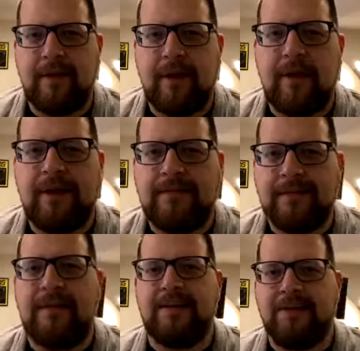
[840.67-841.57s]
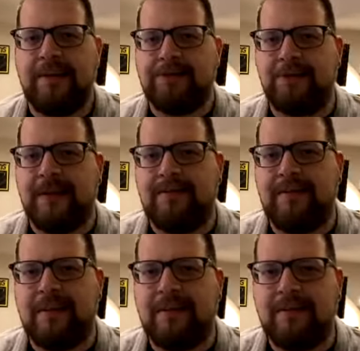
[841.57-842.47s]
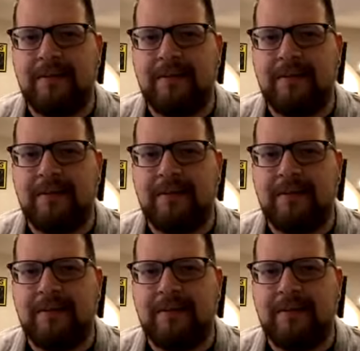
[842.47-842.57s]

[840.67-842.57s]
and I tend to intellectualize things